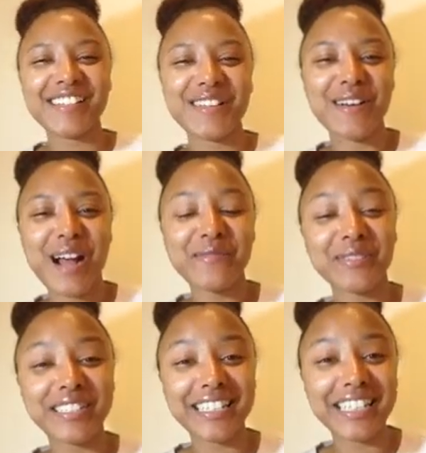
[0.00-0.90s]
So I'm
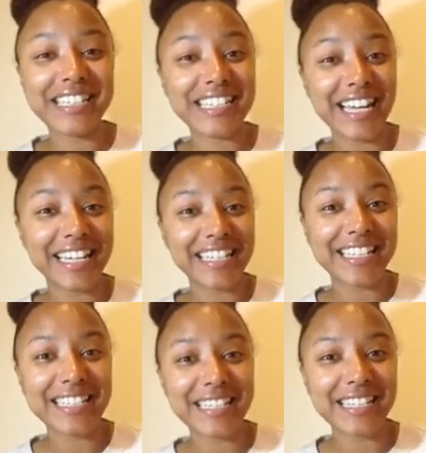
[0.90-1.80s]
really
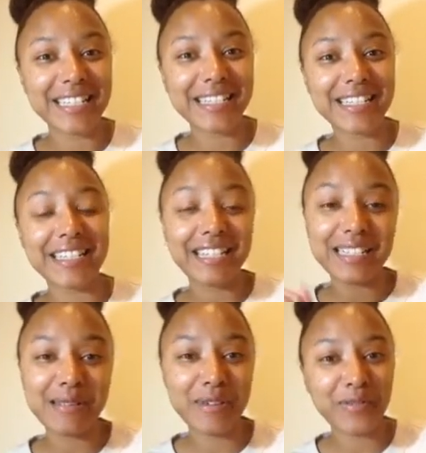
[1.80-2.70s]
excited to see
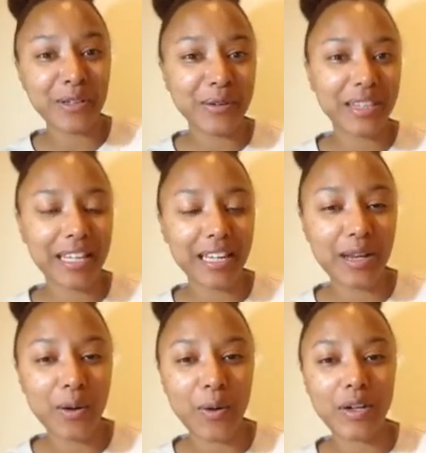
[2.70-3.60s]
some of you in the
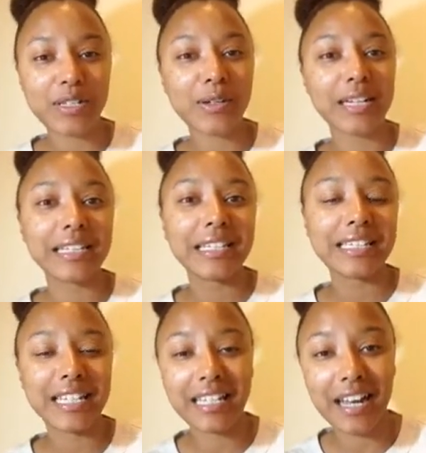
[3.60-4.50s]
e-course, or at
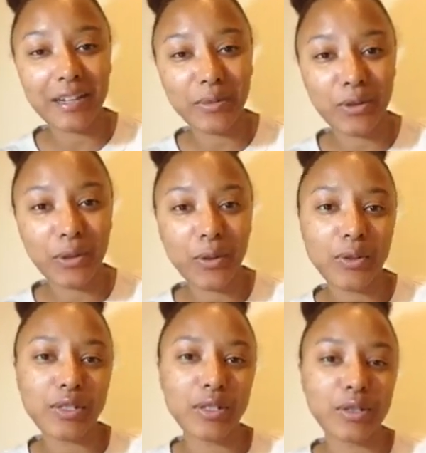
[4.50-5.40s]
least connect with you
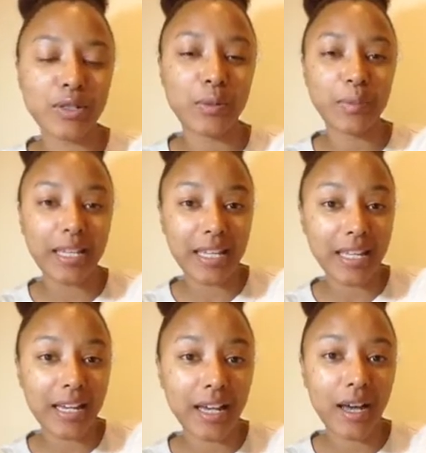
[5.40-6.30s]
on social
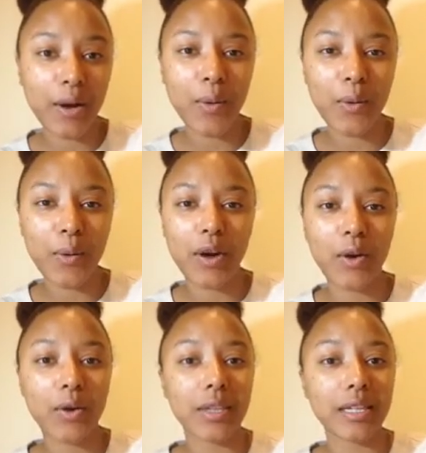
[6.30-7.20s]
media or
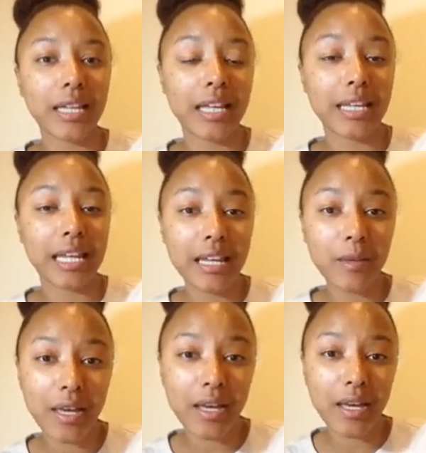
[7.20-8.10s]
on in
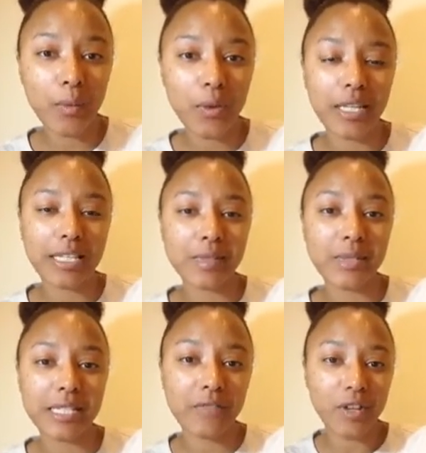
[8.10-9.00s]
email with any
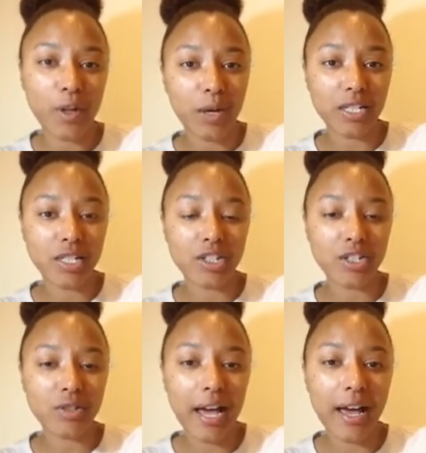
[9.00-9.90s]
specific questions
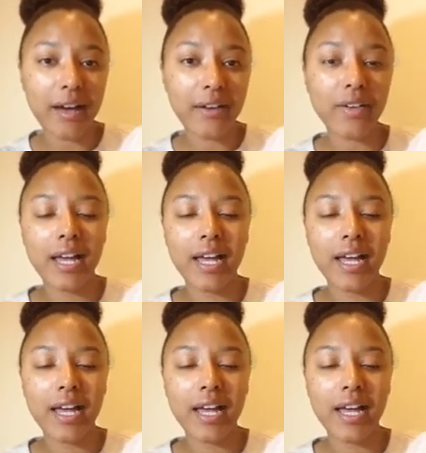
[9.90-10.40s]
you have.